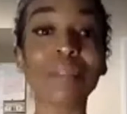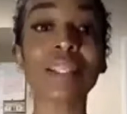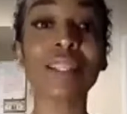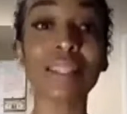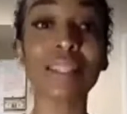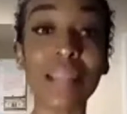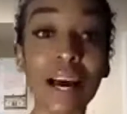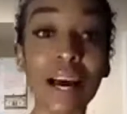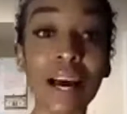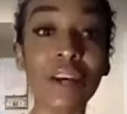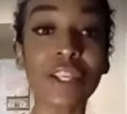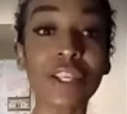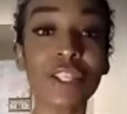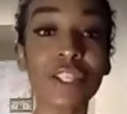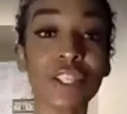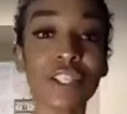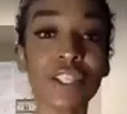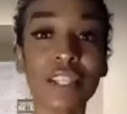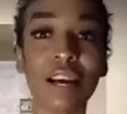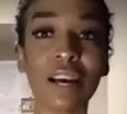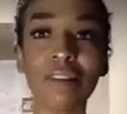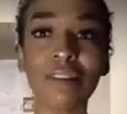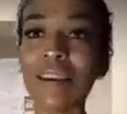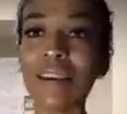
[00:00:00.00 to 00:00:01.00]
to tell
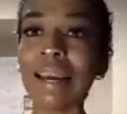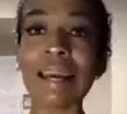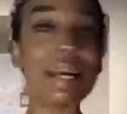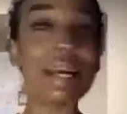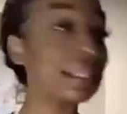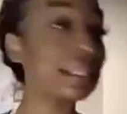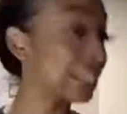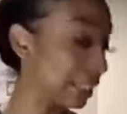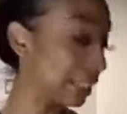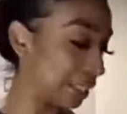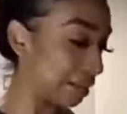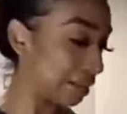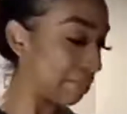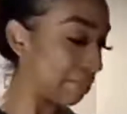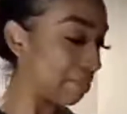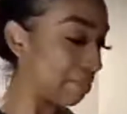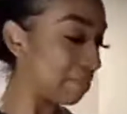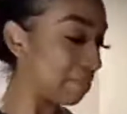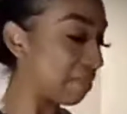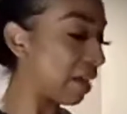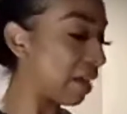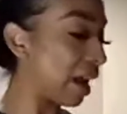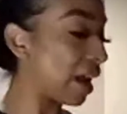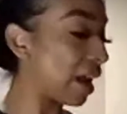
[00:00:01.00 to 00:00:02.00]
yourself it's
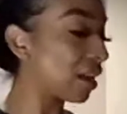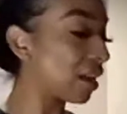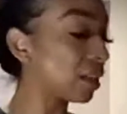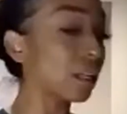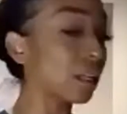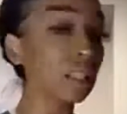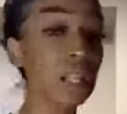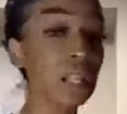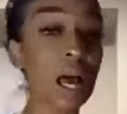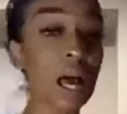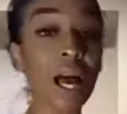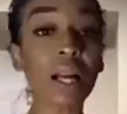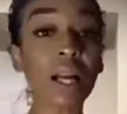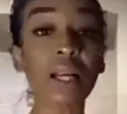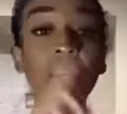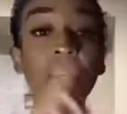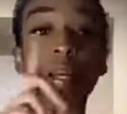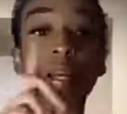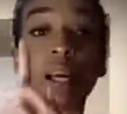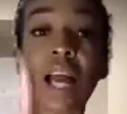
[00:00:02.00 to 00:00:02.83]
8 o'clock.